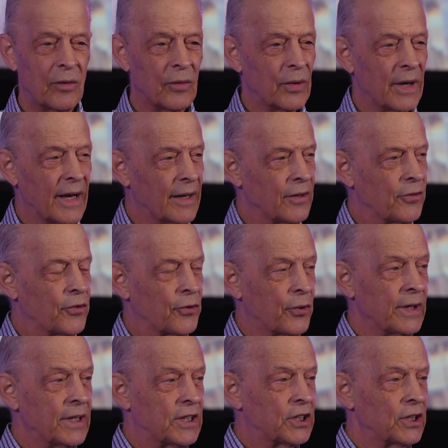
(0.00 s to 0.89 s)
We had
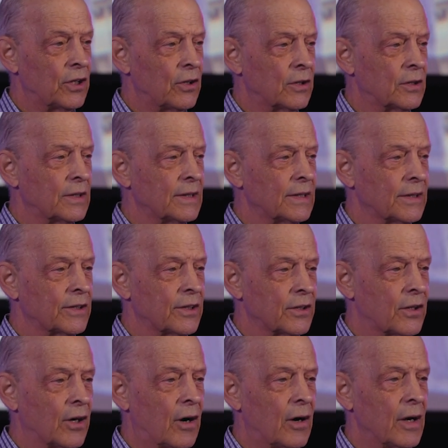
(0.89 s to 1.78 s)
three children at
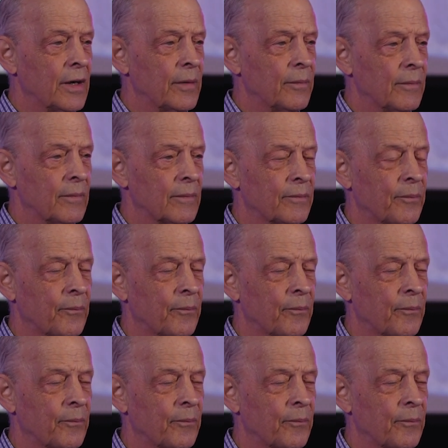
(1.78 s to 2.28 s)
the time.